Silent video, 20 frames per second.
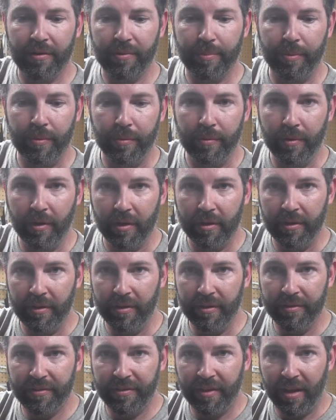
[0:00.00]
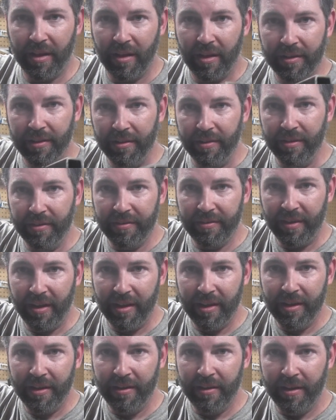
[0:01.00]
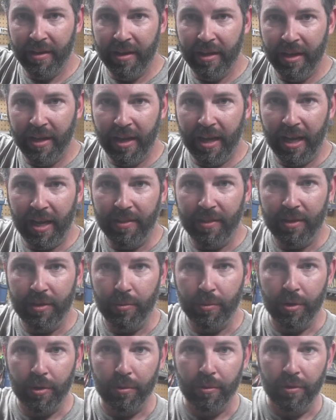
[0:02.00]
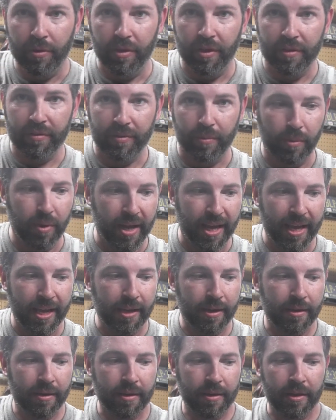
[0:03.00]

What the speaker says: spoon onto this side, and then you go this way.